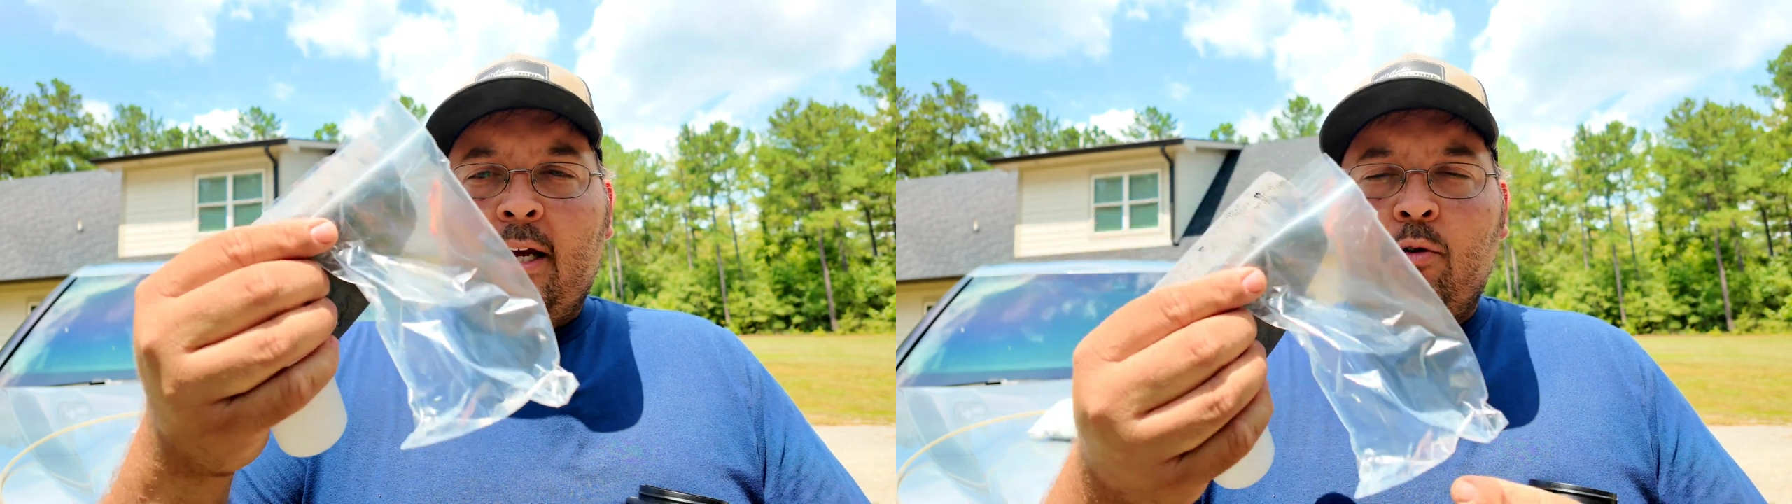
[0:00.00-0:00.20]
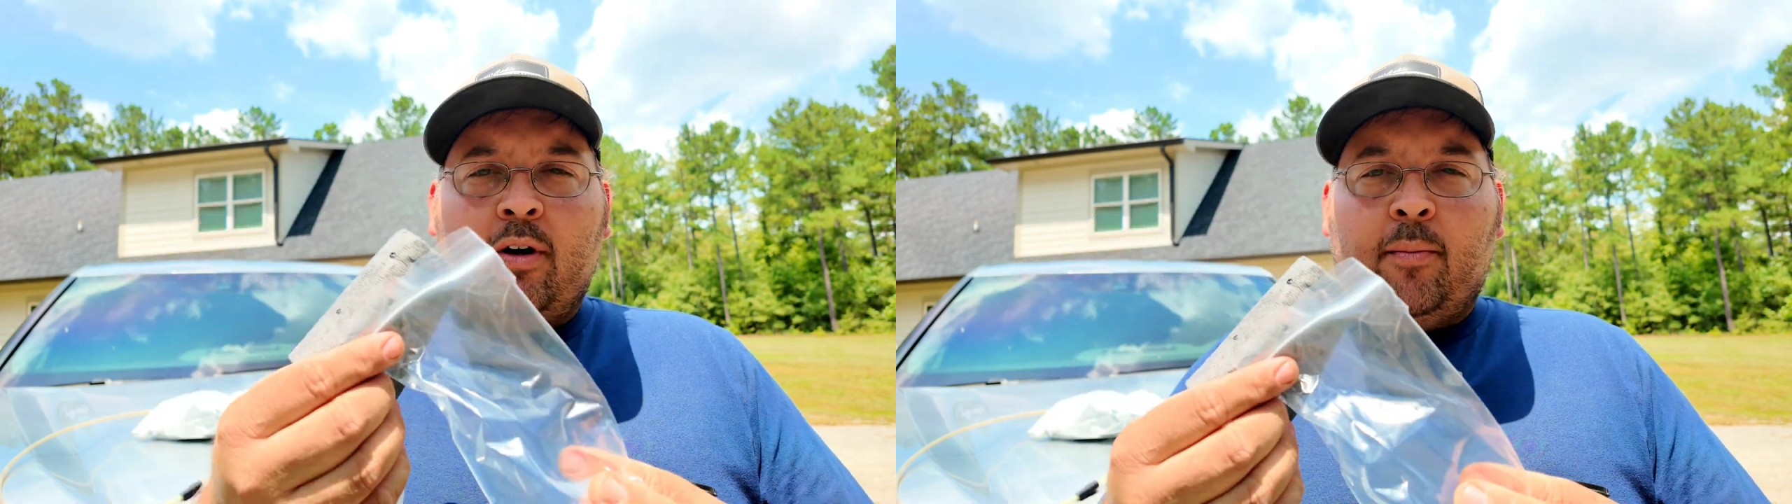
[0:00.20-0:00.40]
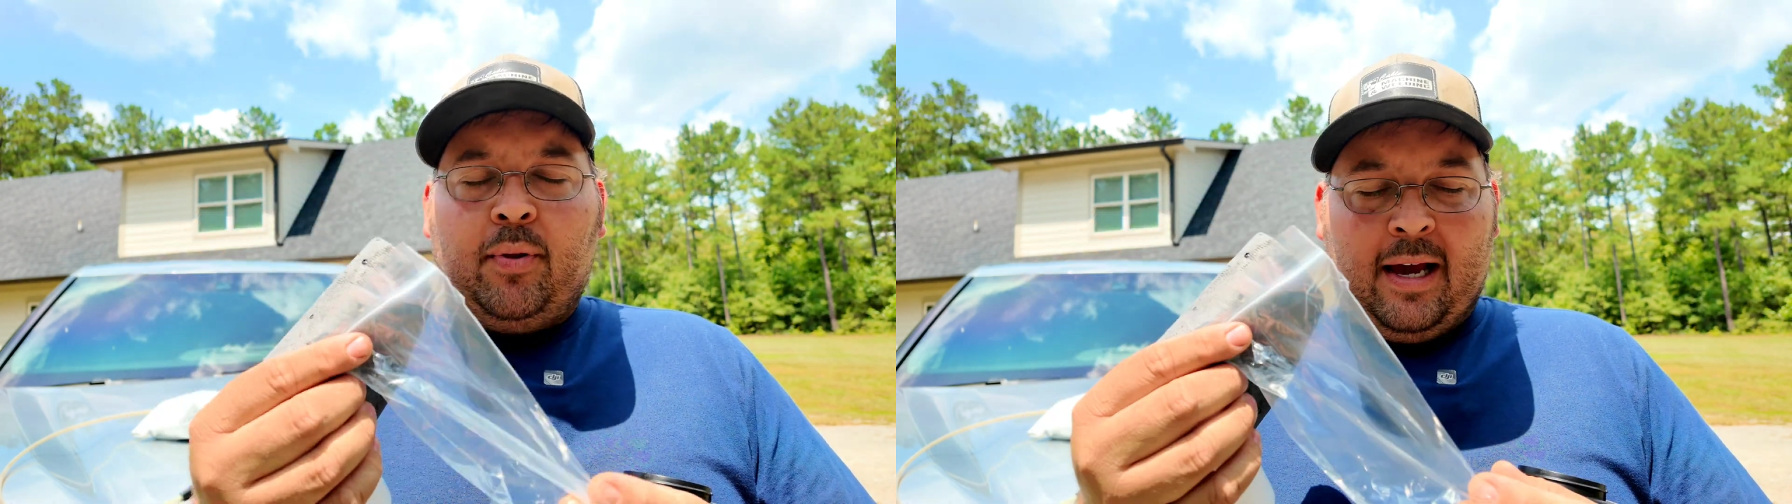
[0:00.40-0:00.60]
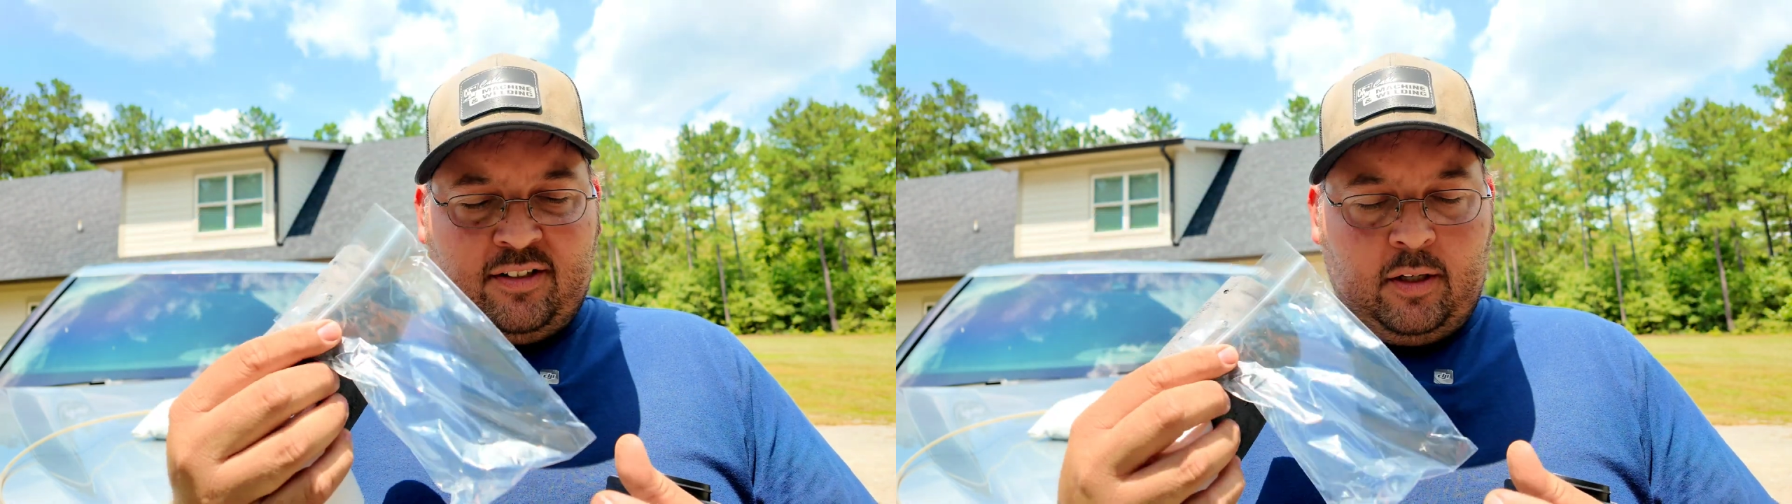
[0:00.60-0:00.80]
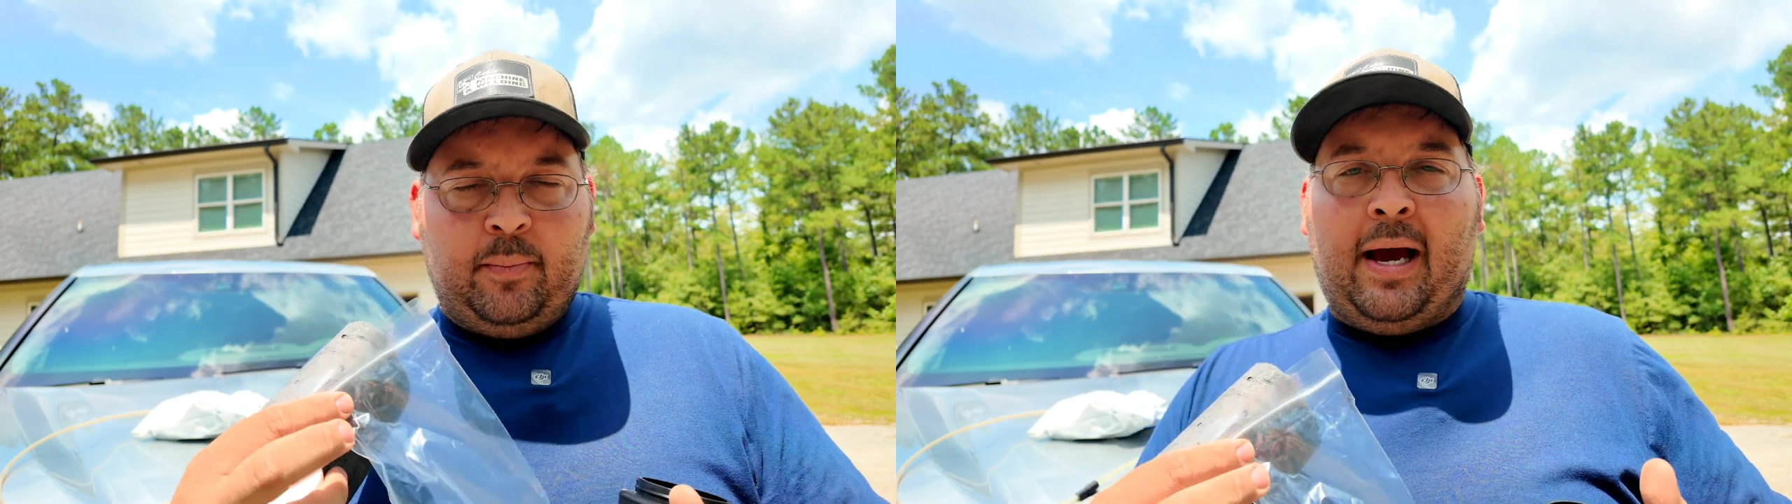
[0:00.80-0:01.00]
and you'll get a
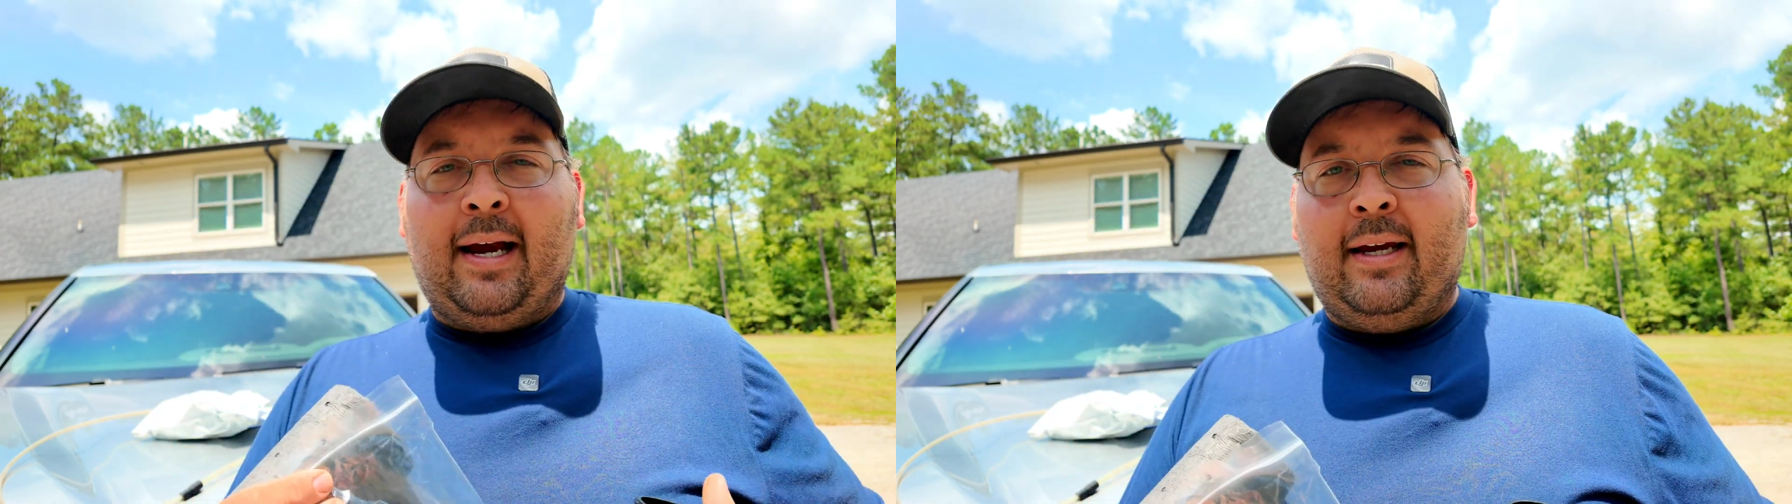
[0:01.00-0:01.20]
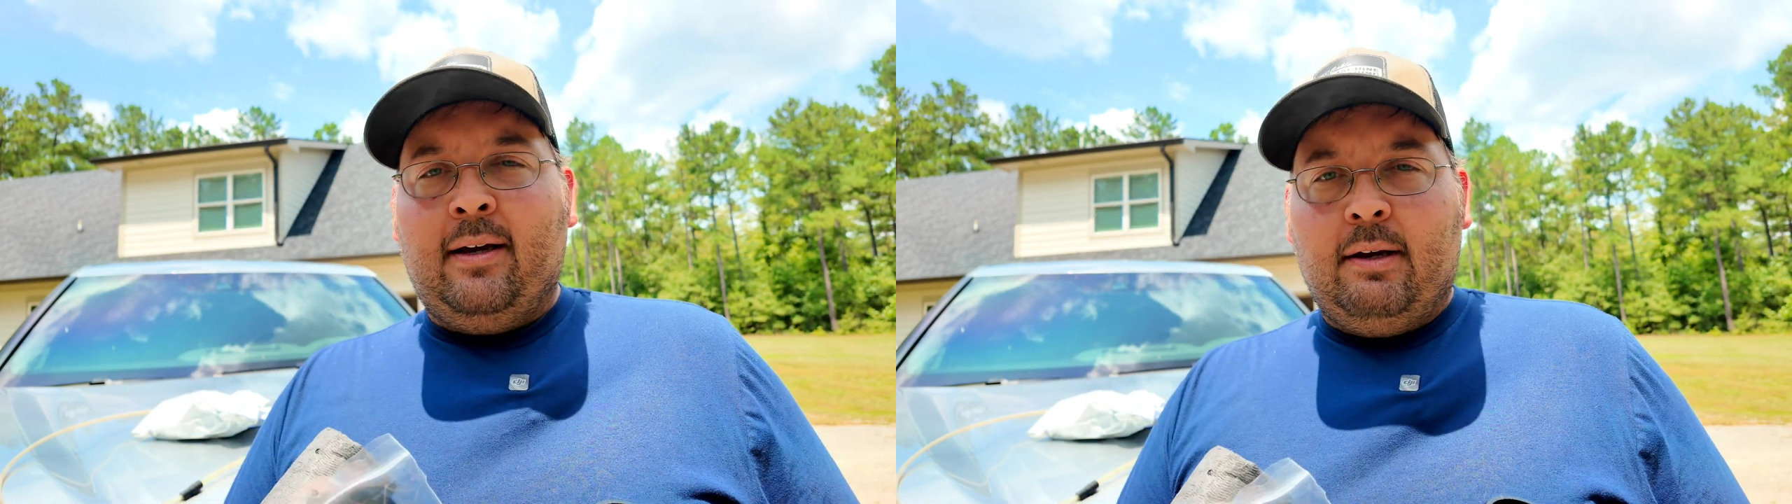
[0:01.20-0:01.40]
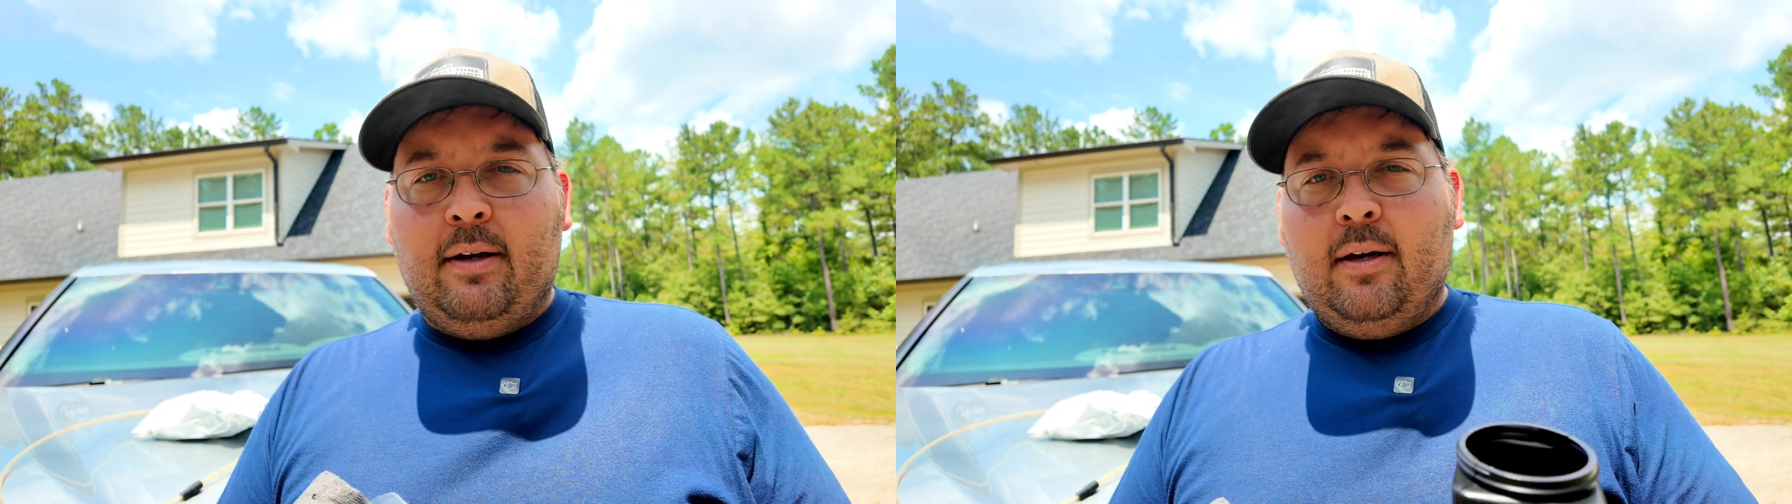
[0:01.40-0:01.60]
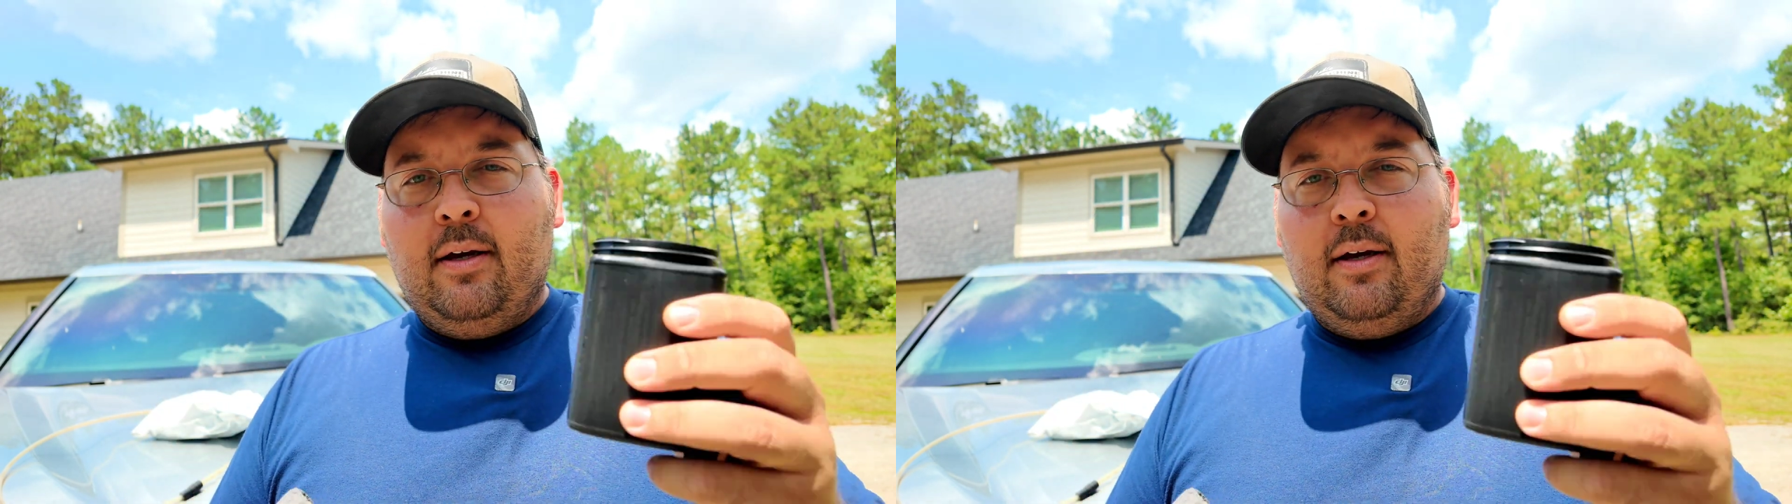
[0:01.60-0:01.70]
plastic baggie